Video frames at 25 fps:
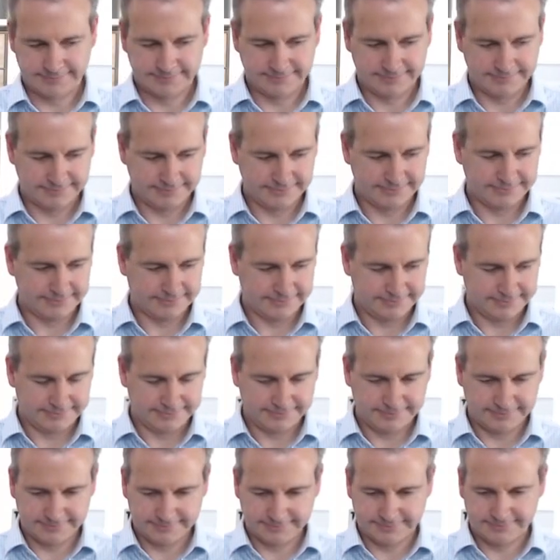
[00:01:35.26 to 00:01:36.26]

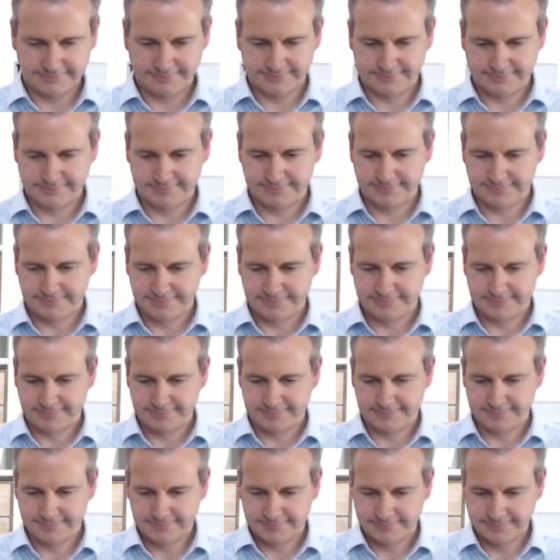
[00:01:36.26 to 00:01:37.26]

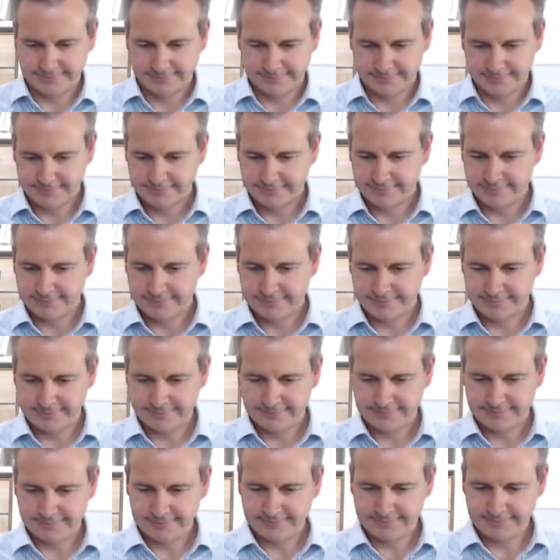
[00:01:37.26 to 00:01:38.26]

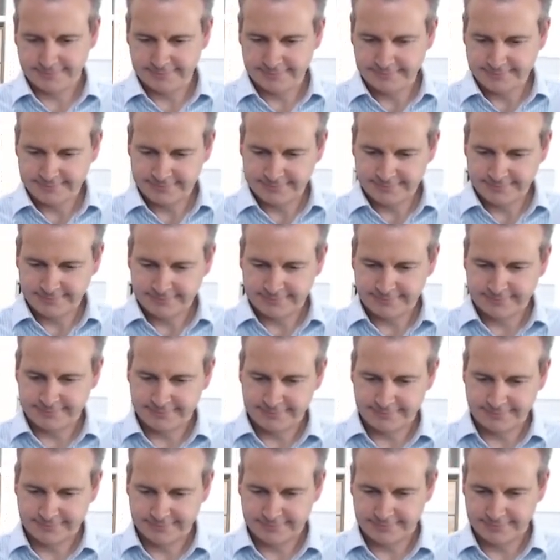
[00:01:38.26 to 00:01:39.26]

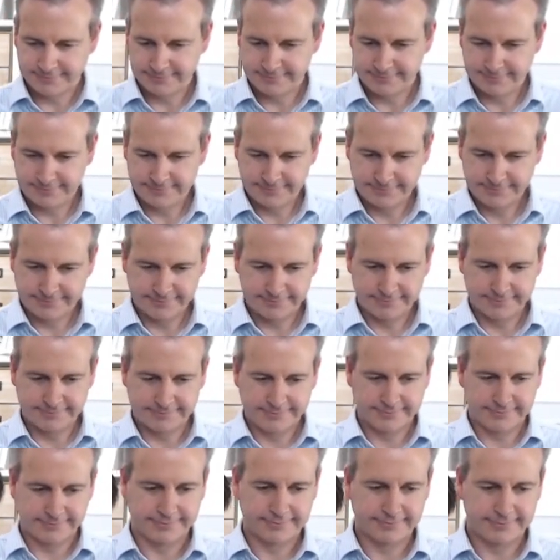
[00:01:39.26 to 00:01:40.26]

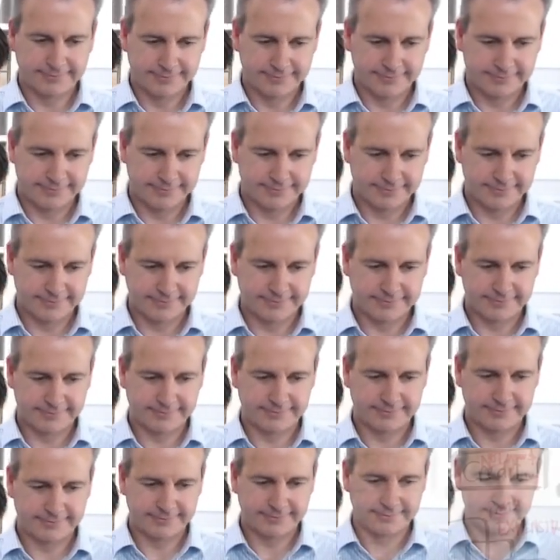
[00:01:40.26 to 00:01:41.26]

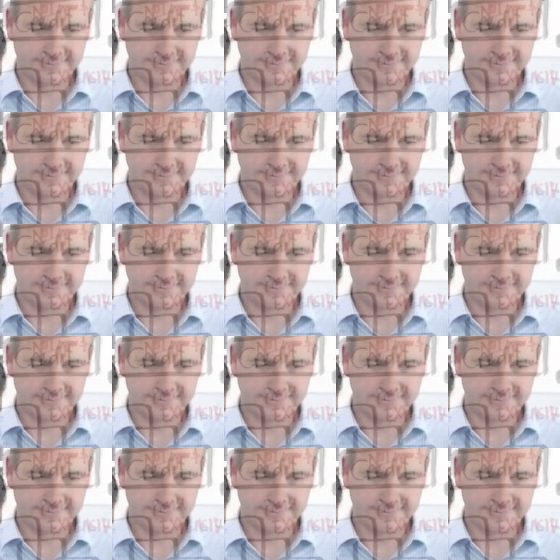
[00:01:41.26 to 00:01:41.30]
[no speech]